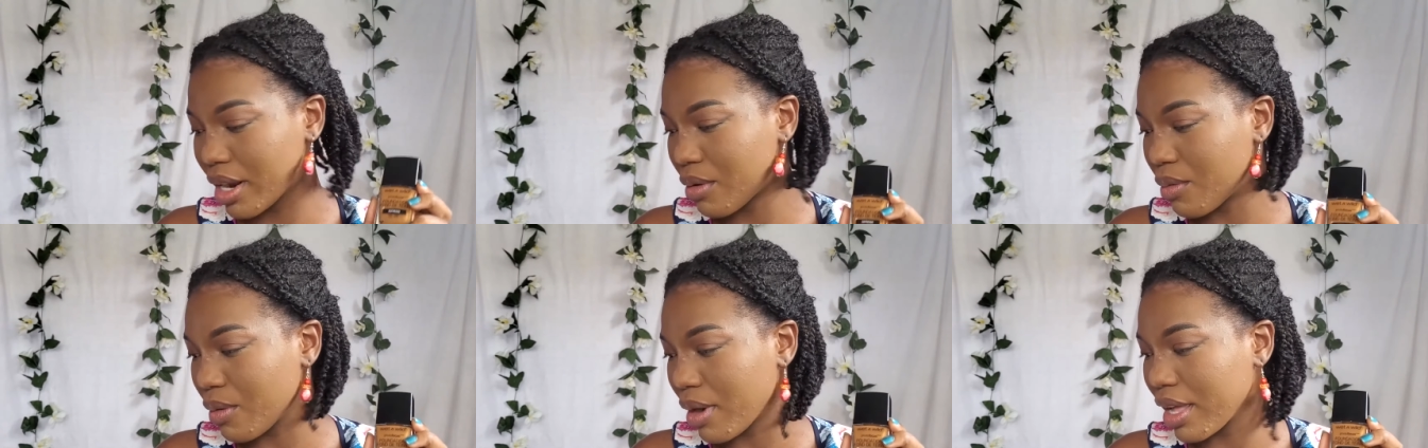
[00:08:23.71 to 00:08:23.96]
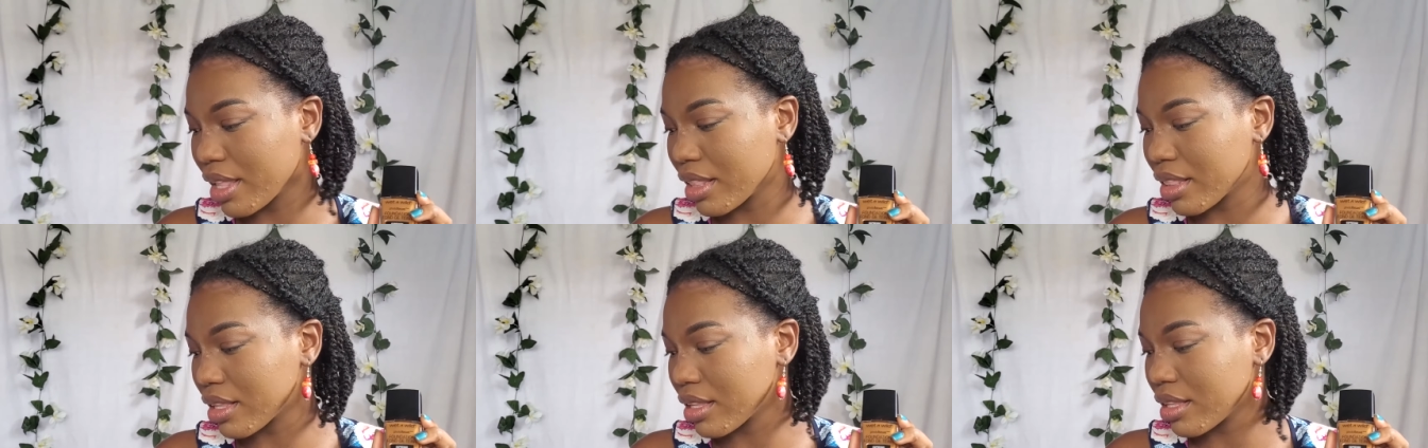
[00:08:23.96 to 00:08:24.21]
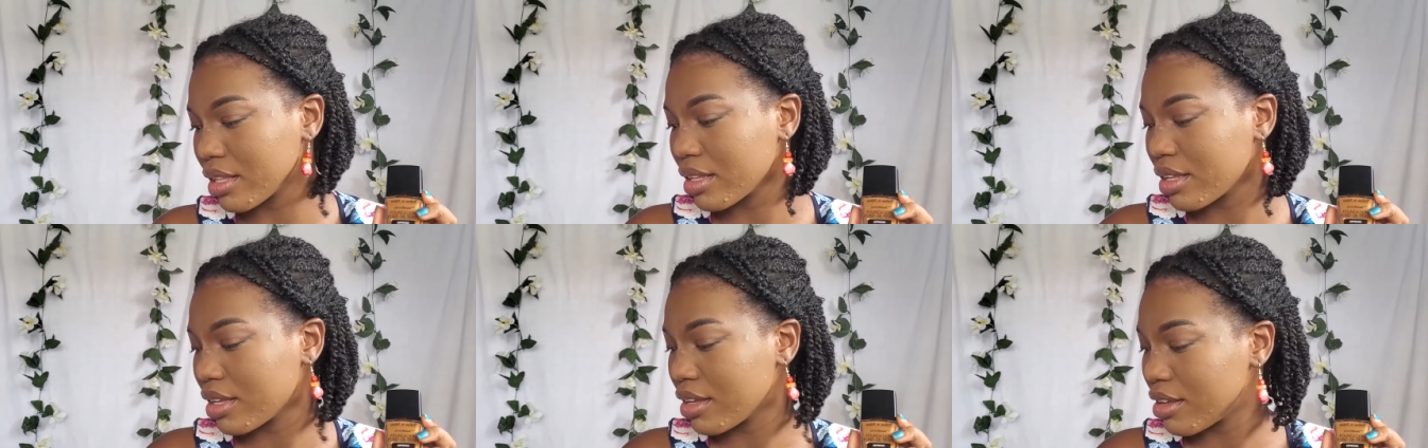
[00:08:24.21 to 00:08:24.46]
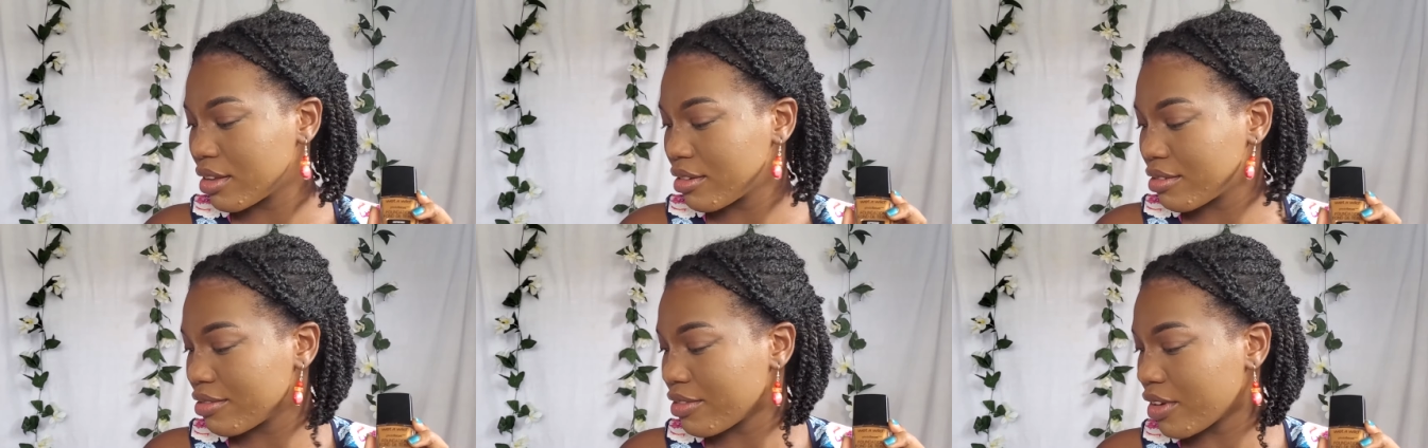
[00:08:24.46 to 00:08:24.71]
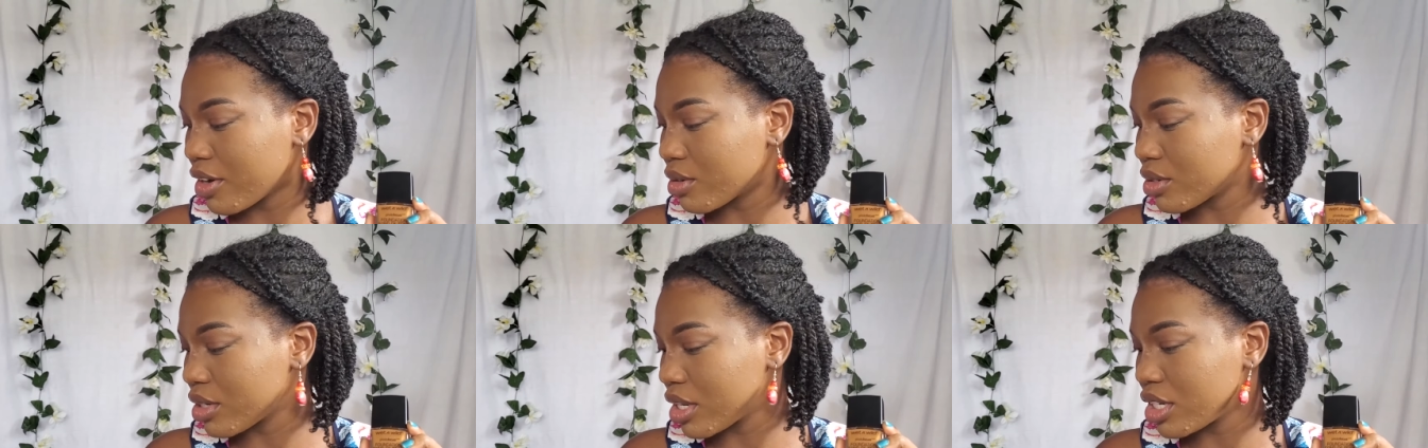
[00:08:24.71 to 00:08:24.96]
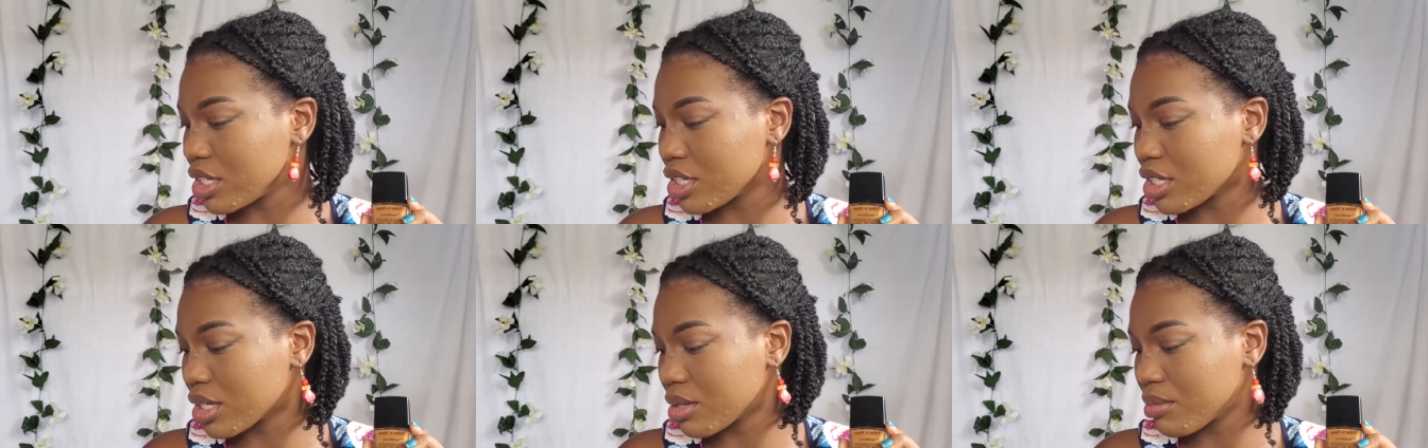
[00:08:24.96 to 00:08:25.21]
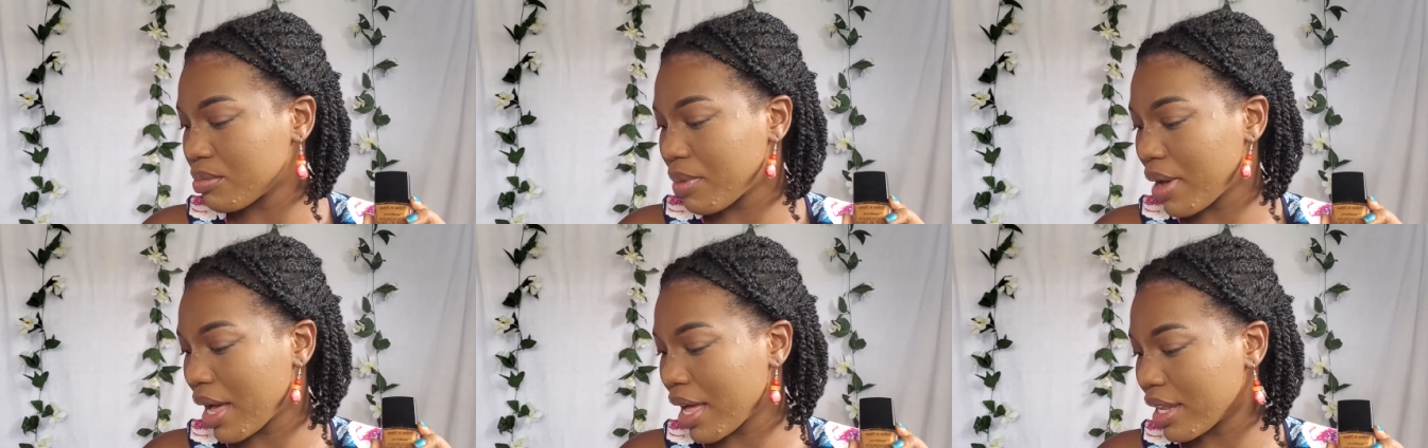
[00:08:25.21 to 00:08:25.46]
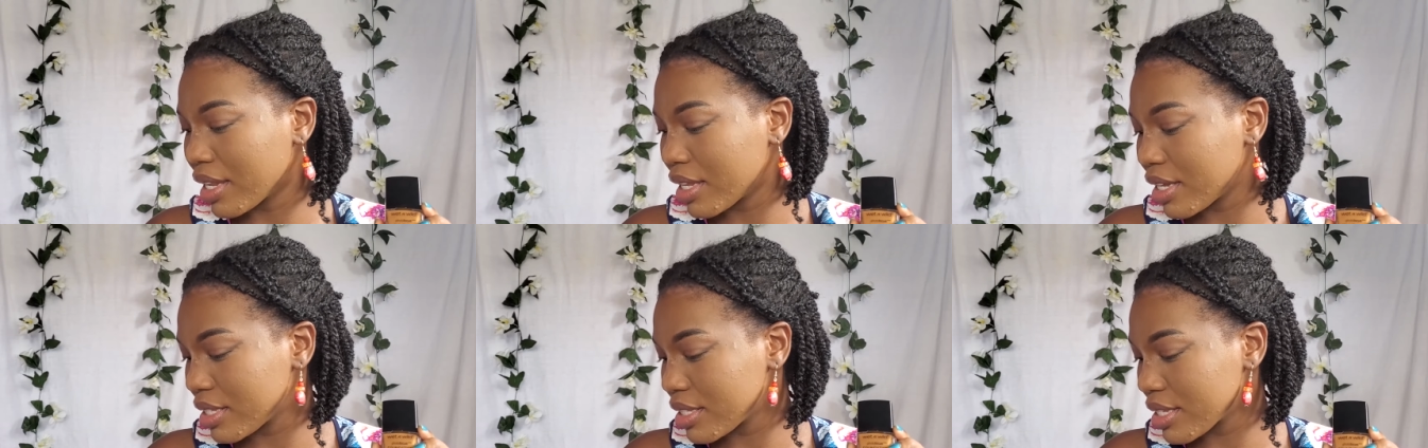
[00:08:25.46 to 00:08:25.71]
n Wild foundation
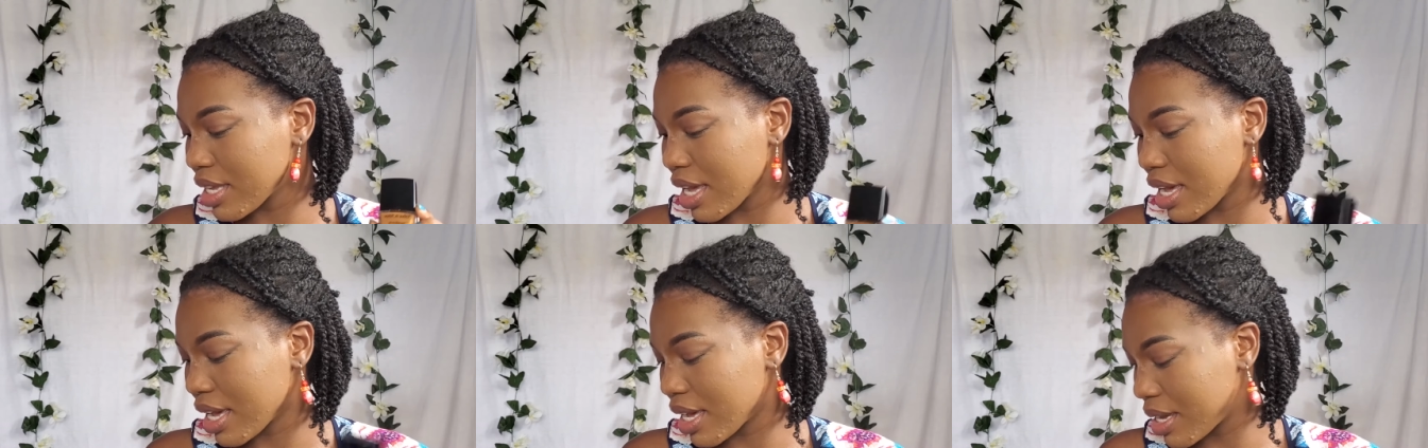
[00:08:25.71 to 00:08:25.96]
palette.